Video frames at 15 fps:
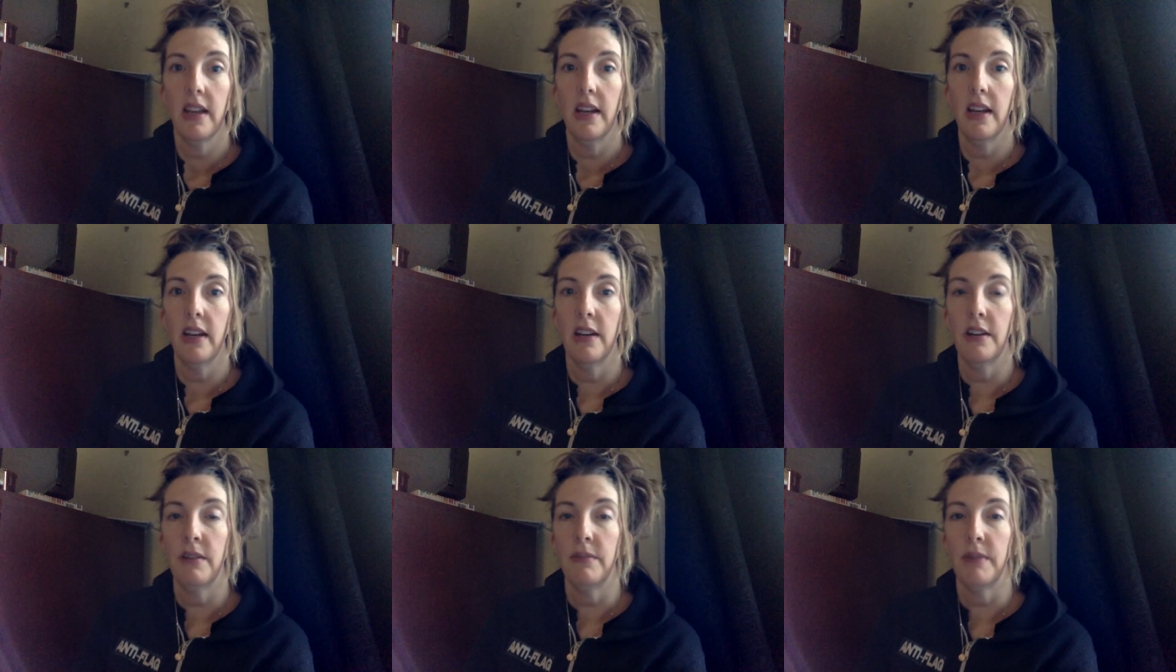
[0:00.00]

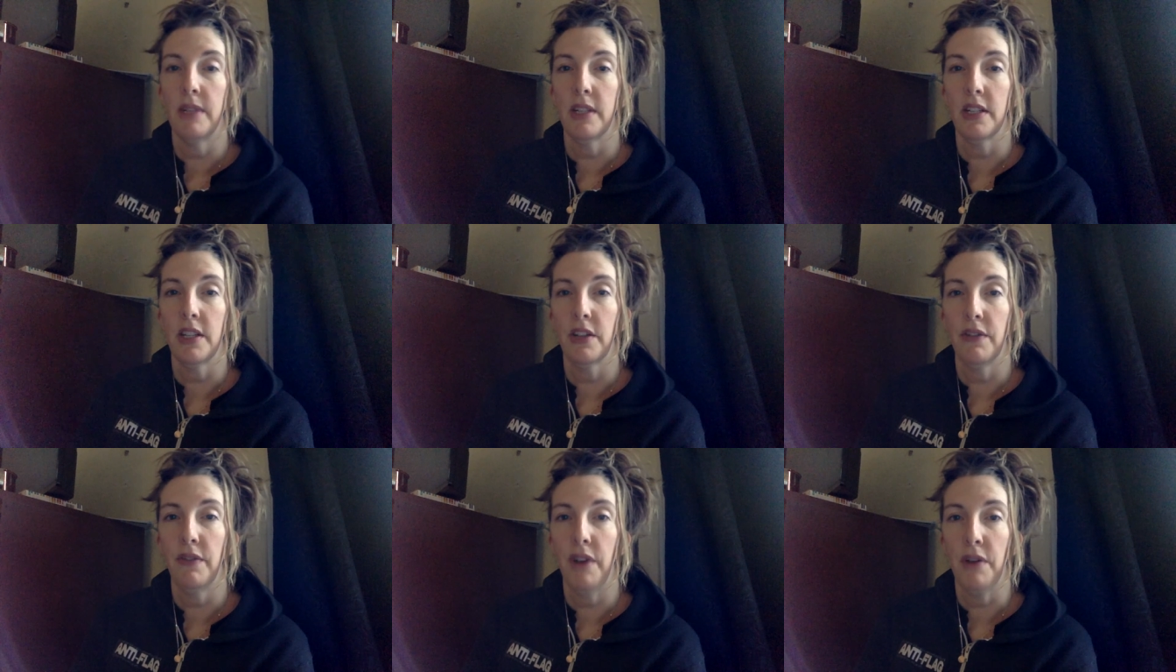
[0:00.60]
as a
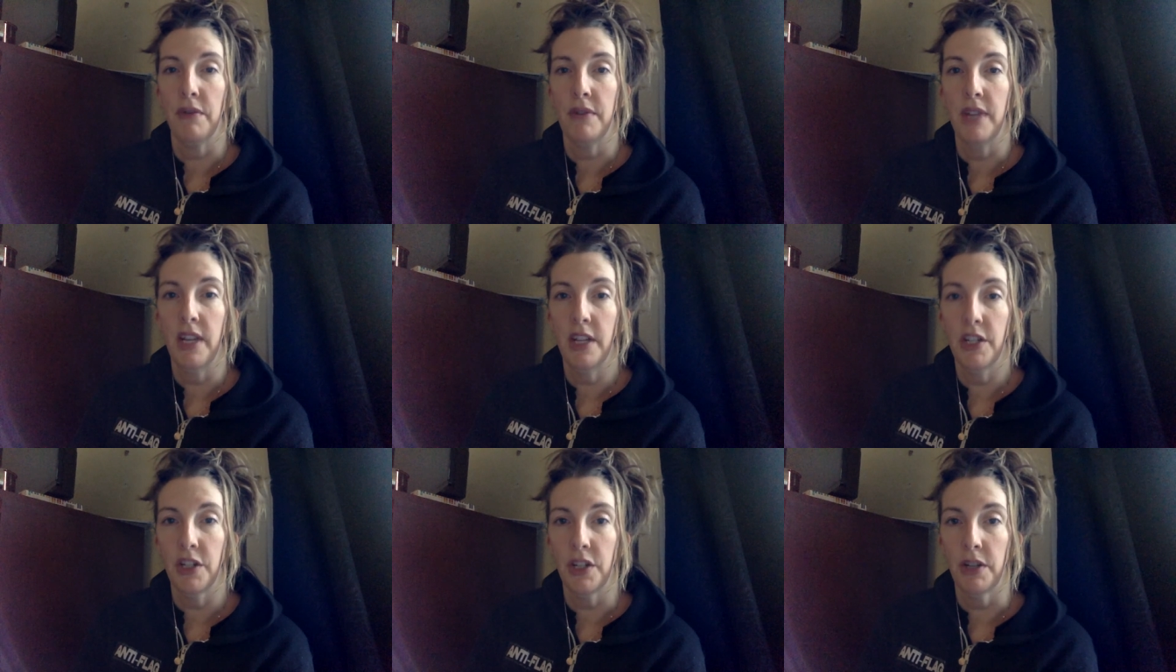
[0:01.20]
good
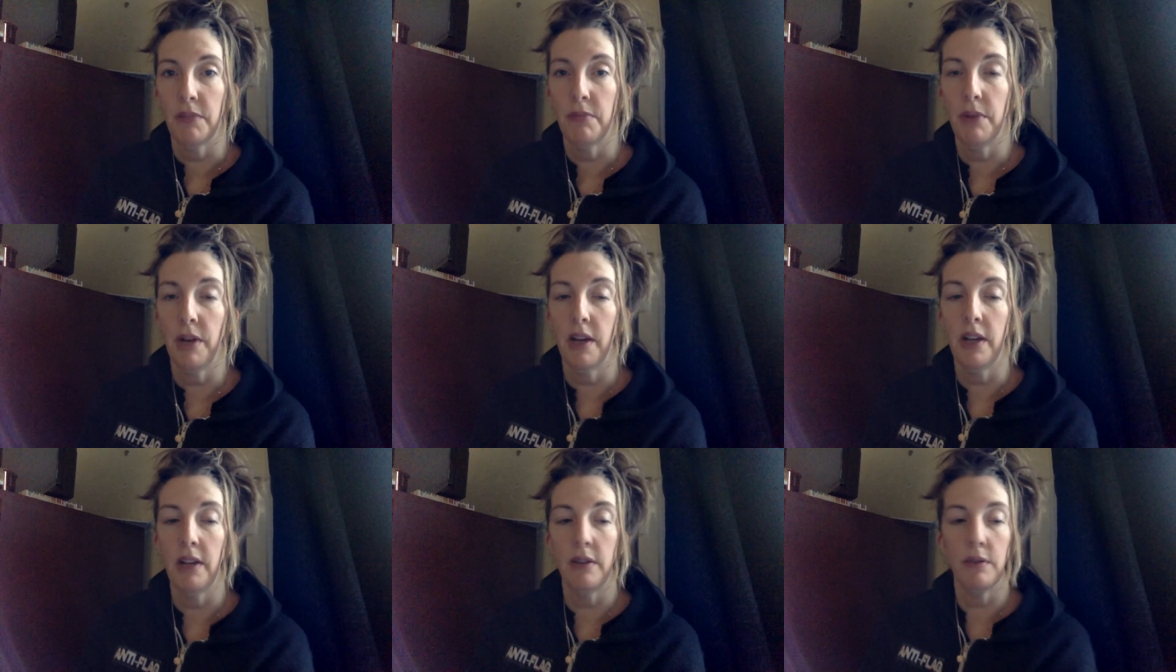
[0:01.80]
foundation,
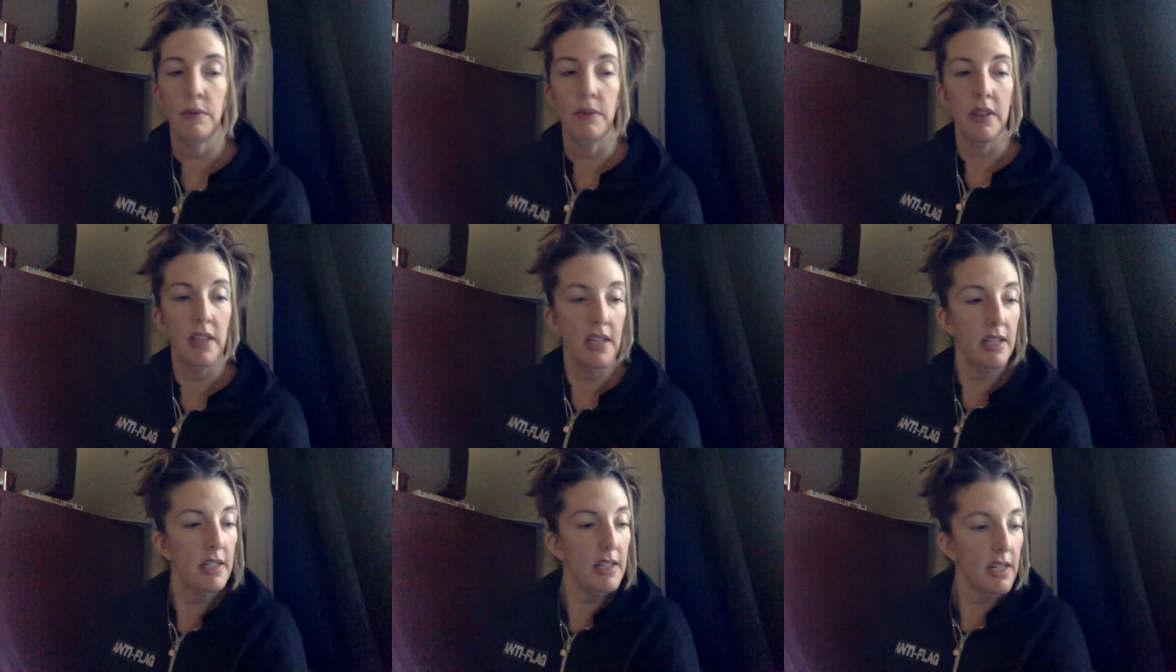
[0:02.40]
but when
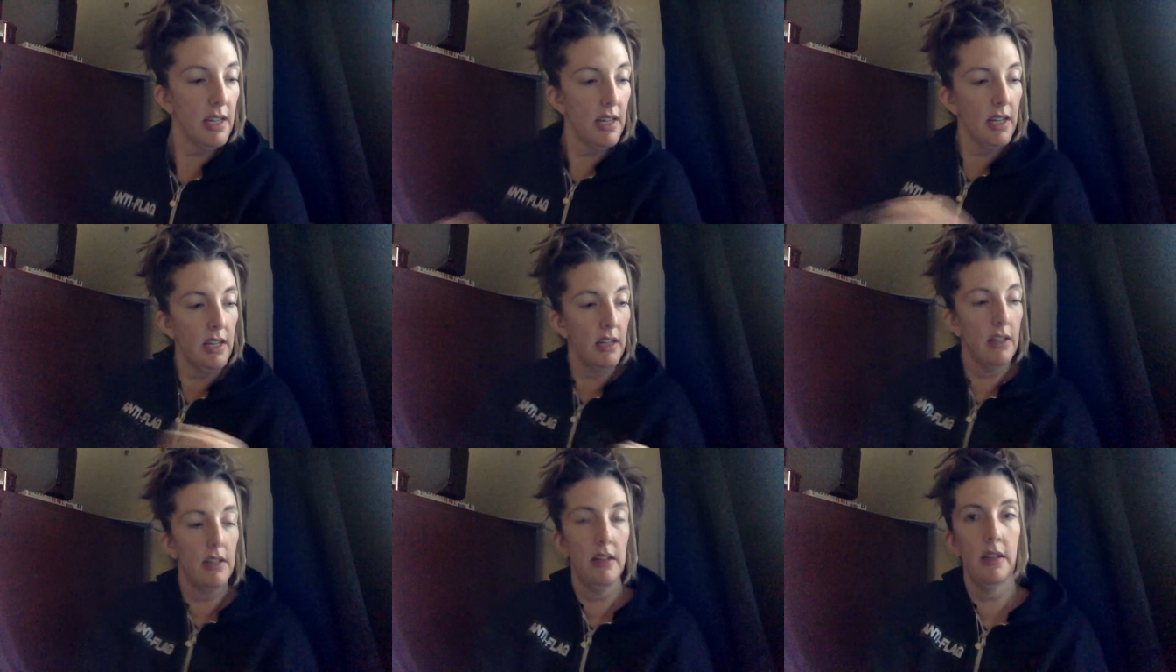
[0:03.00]
things get
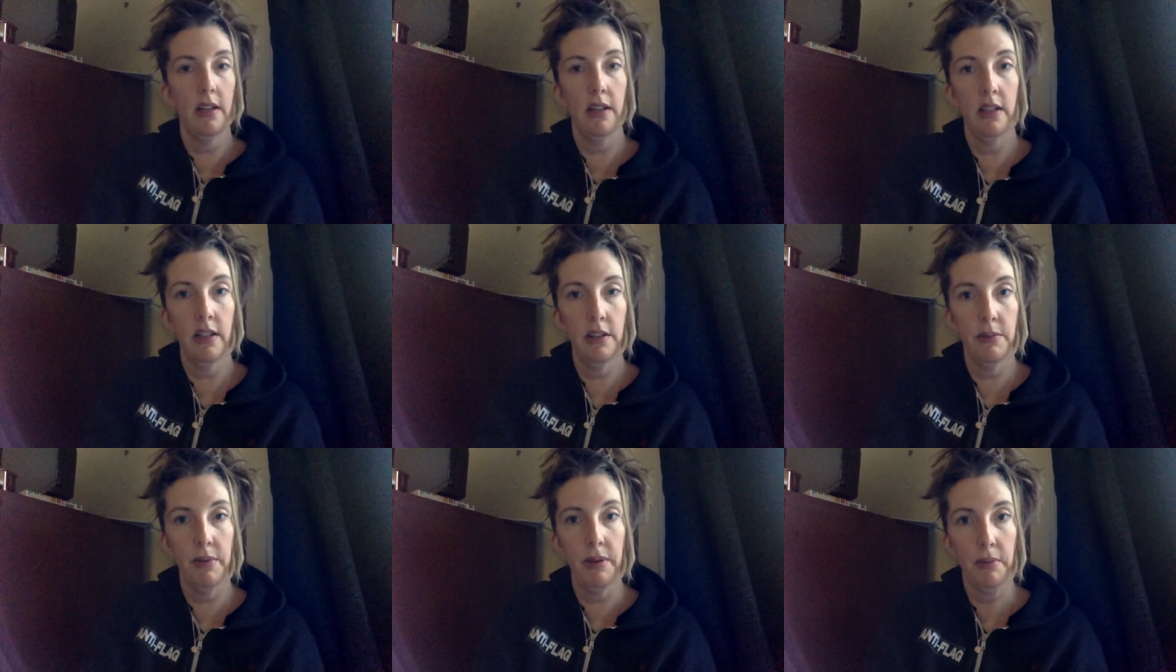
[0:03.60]
a
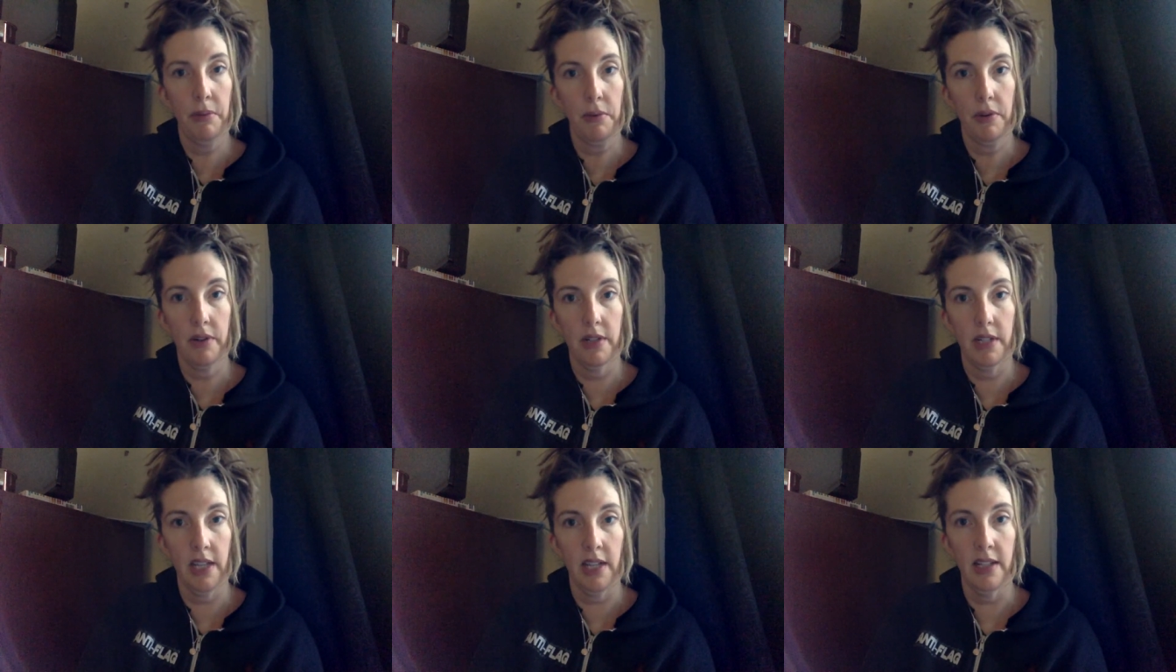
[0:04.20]
little bit more
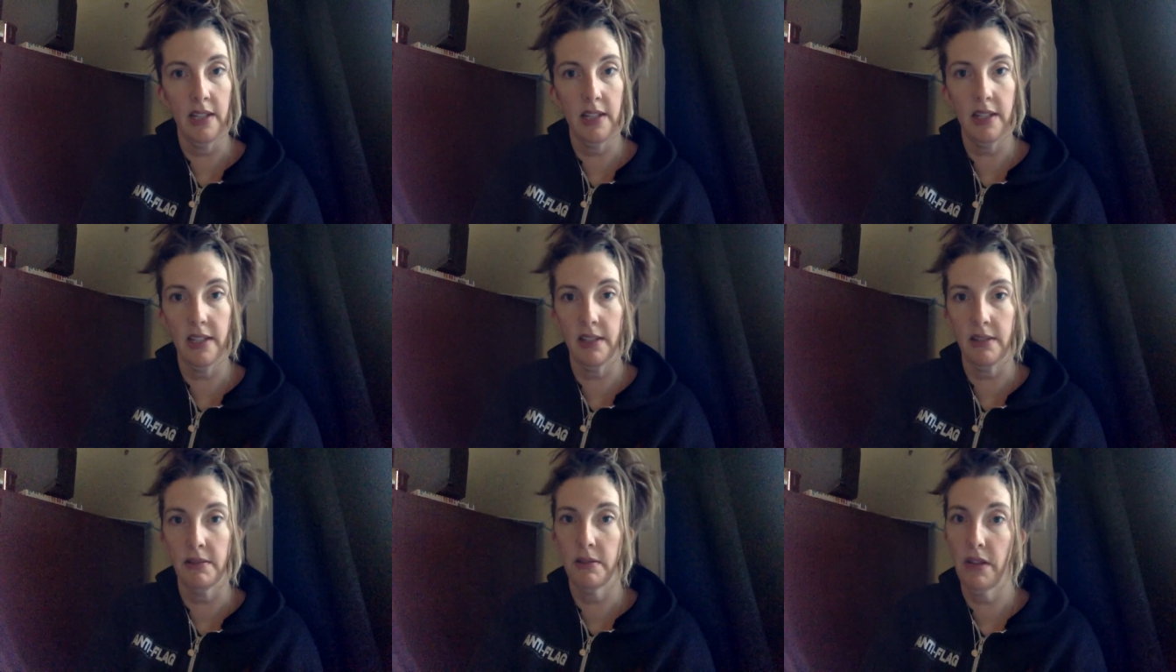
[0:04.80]

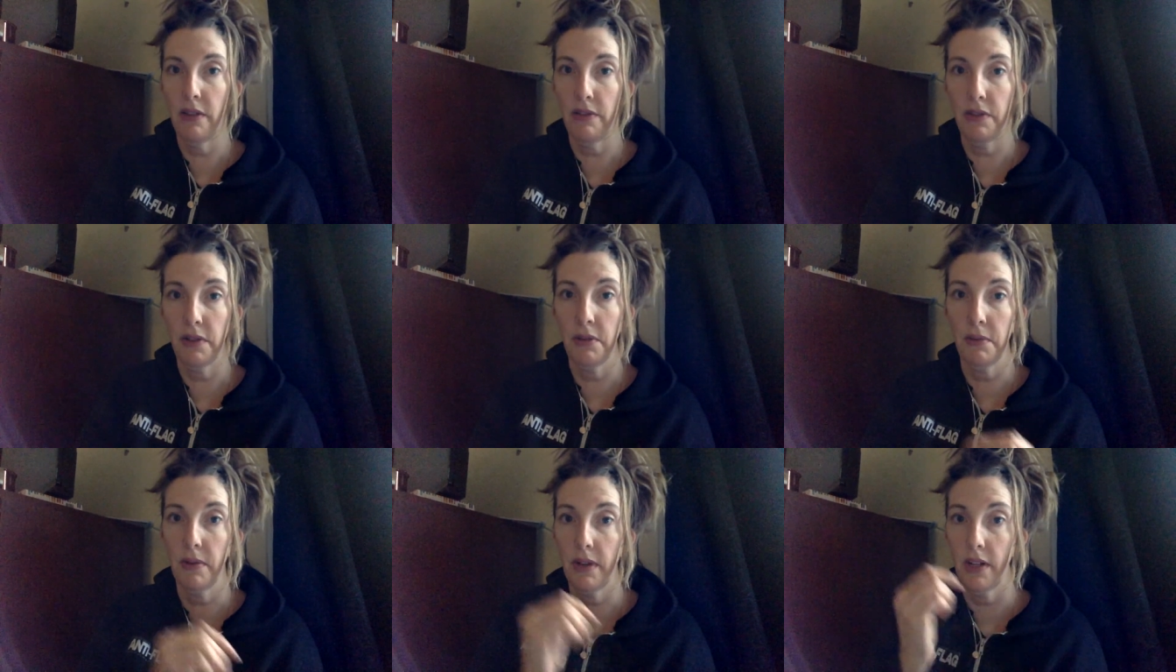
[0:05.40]
intense, definitely
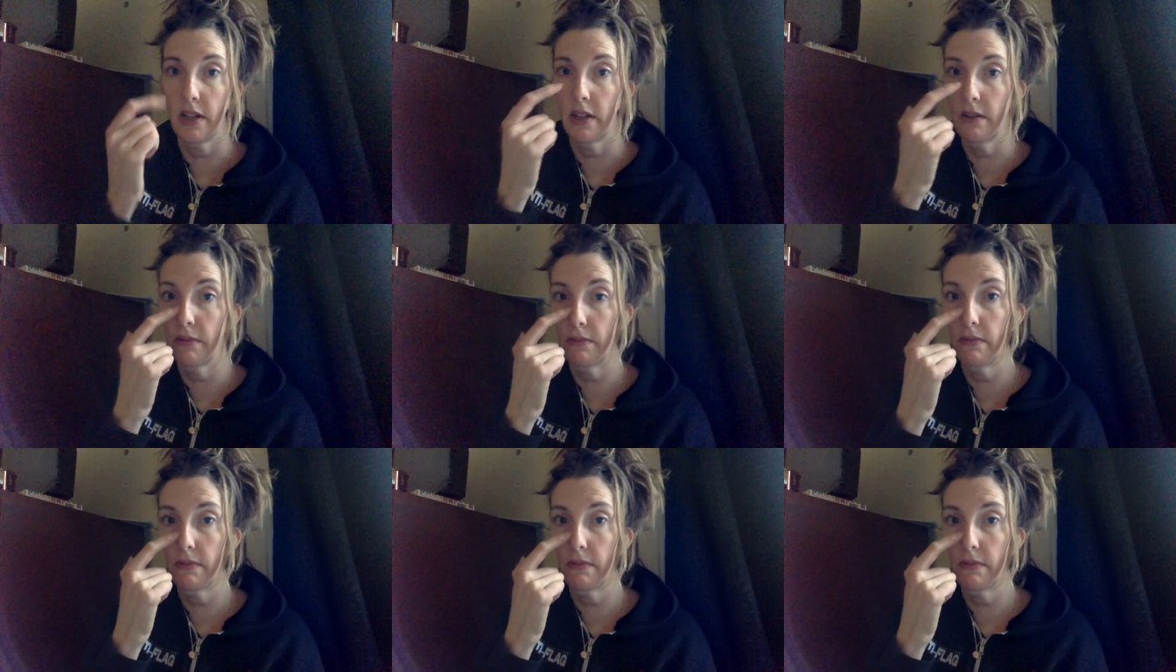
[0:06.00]
want to